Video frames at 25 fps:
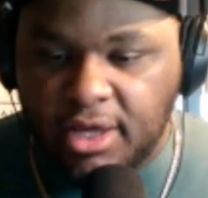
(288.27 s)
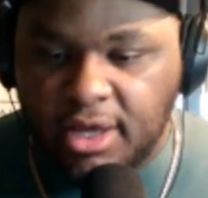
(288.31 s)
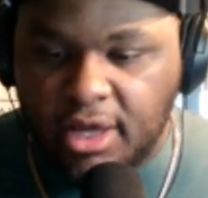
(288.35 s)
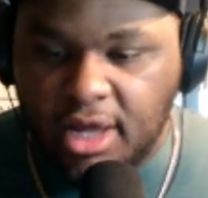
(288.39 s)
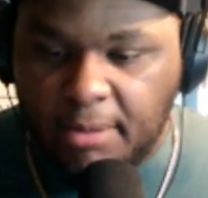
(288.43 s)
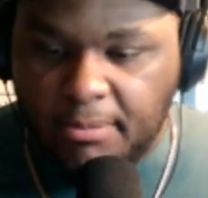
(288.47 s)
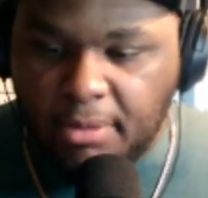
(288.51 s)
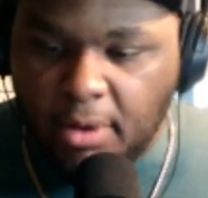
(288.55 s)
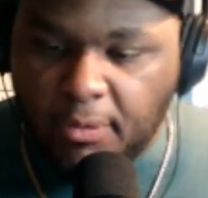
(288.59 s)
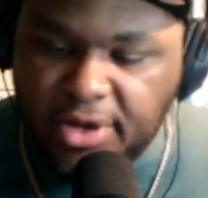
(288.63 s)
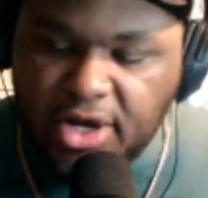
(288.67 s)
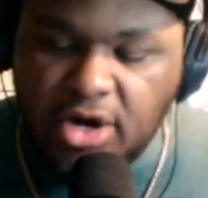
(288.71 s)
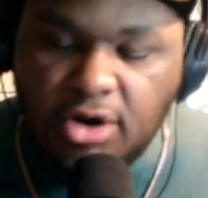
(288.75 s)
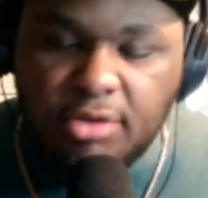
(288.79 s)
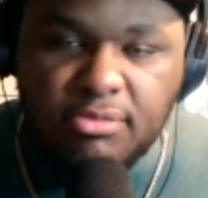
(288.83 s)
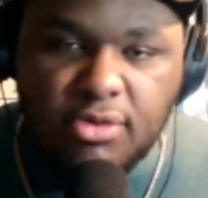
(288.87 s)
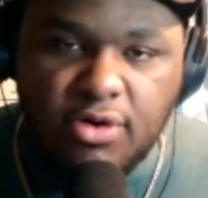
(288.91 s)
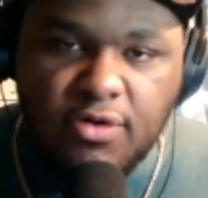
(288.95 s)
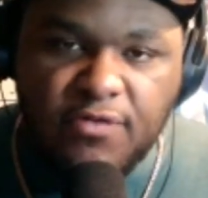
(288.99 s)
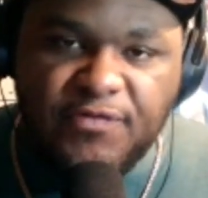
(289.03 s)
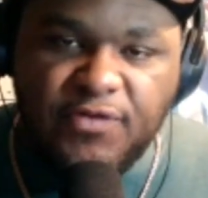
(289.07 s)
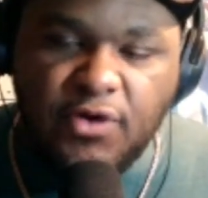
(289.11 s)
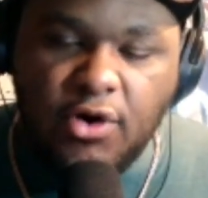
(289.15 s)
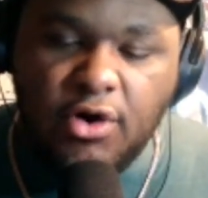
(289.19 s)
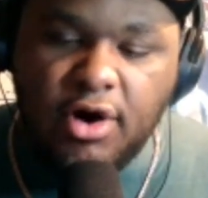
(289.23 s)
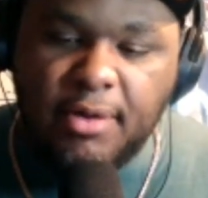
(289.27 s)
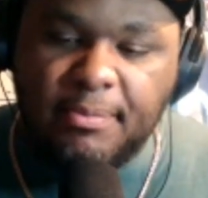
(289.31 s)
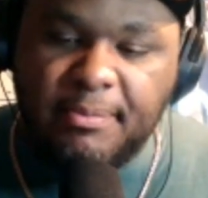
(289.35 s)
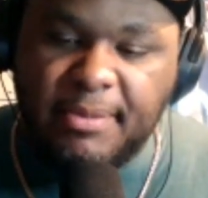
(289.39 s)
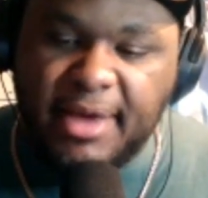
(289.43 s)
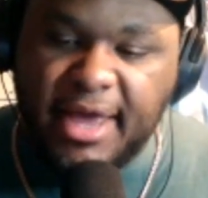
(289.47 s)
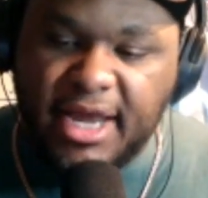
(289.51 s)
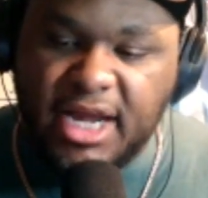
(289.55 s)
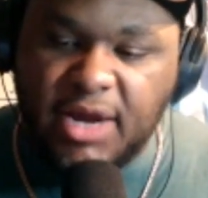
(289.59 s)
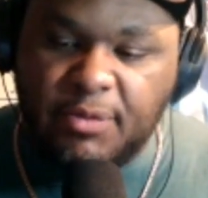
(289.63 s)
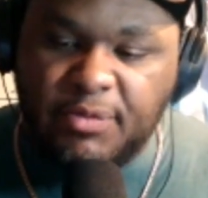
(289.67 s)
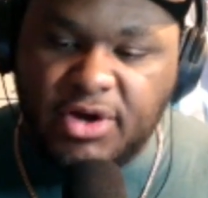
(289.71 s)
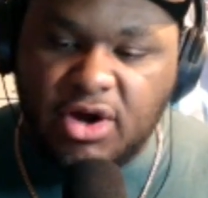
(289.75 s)
But we're gonna move forward,
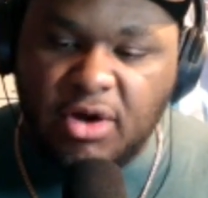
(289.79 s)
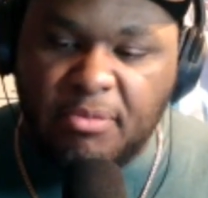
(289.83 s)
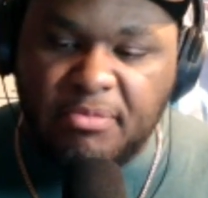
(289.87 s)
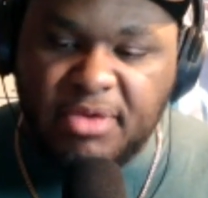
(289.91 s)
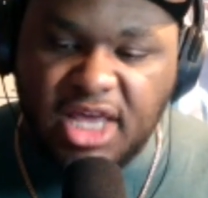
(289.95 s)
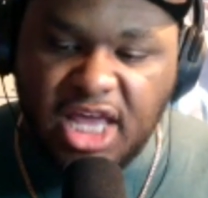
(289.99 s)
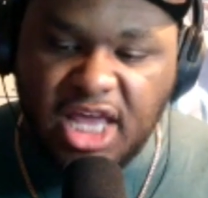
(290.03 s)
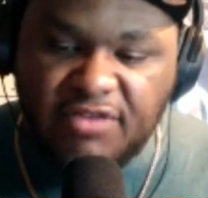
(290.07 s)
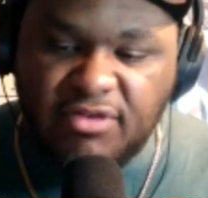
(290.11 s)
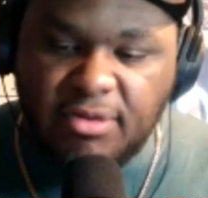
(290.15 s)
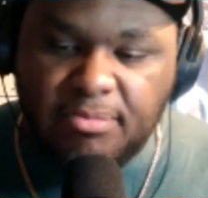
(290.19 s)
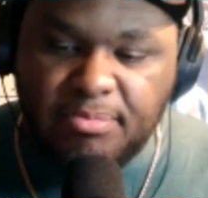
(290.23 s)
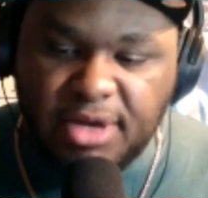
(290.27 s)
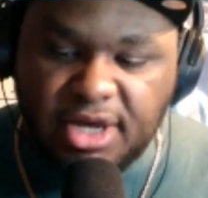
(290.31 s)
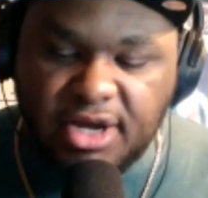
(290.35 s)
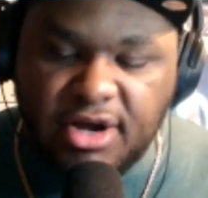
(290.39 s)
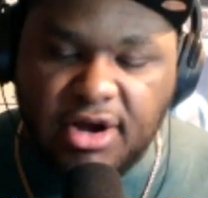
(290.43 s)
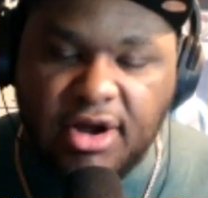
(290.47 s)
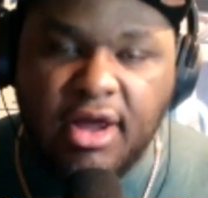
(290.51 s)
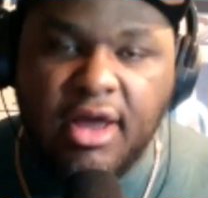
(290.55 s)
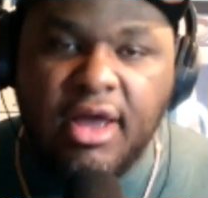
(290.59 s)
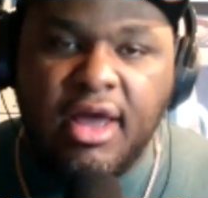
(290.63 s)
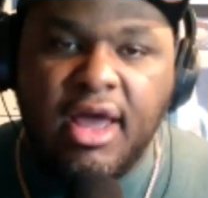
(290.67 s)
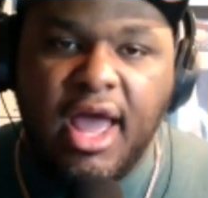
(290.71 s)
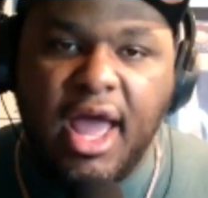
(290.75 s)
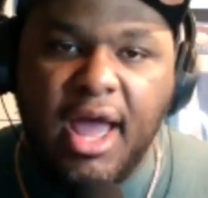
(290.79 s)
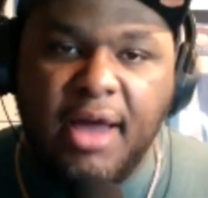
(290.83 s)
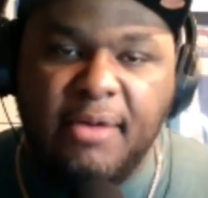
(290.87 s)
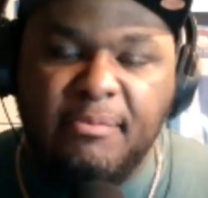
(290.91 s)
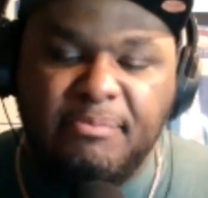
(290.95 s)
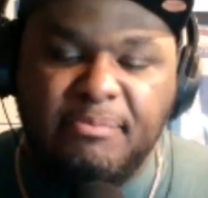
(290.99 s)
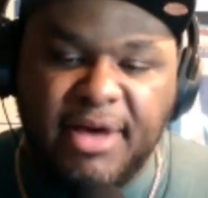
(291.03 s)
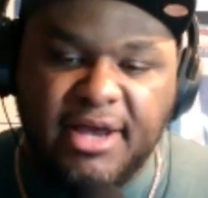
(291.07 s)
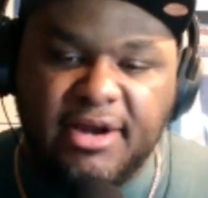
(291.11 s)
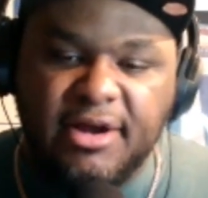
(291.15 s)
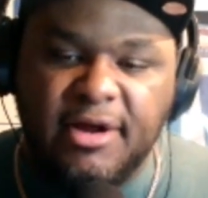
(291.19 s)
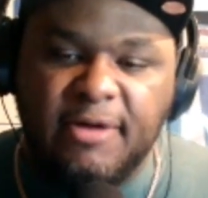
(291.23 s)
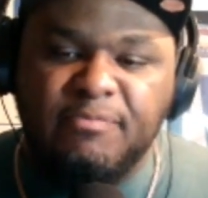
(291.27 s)
man, and we're gonna be even bigger and
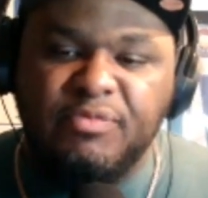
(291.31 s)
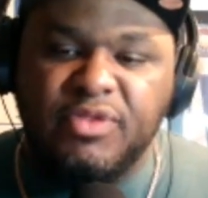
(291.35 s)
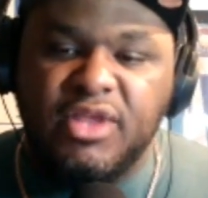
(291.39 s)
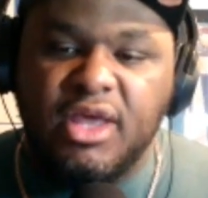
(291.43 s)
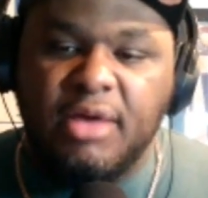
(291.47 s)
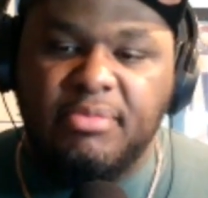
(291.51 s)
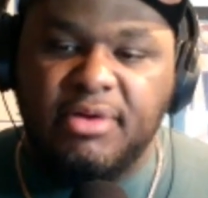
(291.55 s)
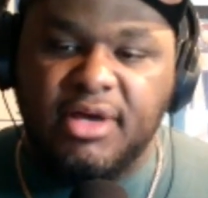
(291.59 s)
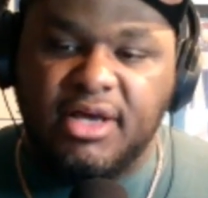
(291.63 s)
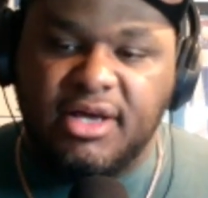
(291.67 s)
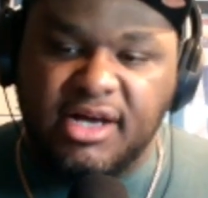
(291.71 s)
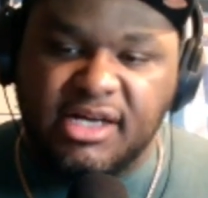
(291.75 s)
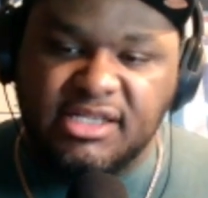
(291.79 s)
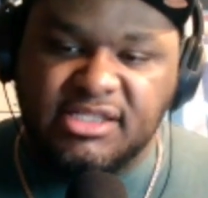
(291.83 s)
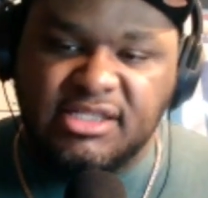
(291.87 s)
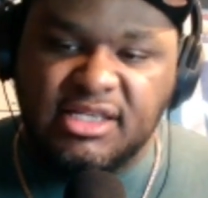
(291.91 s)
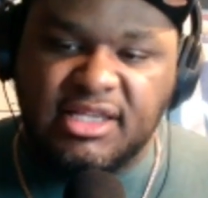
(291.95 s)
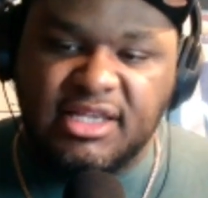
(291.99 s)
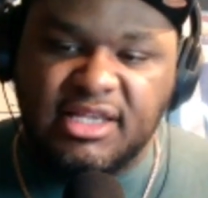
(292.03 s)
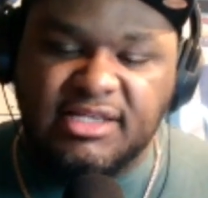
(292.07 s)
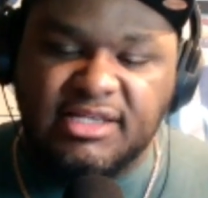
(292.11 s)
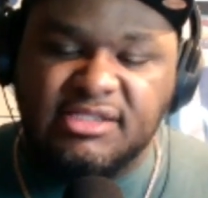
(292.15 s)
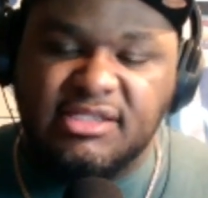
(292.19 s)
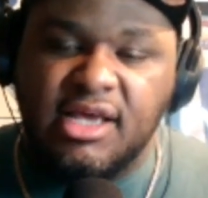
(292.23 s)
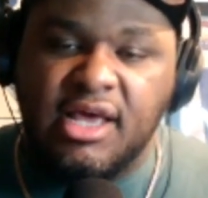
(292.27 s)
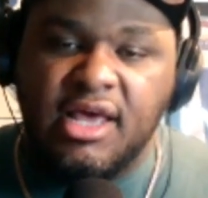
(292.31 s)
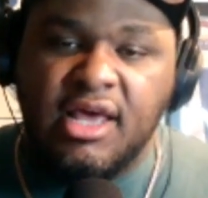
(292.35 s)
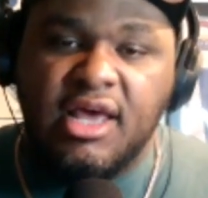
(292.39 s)
better because of this.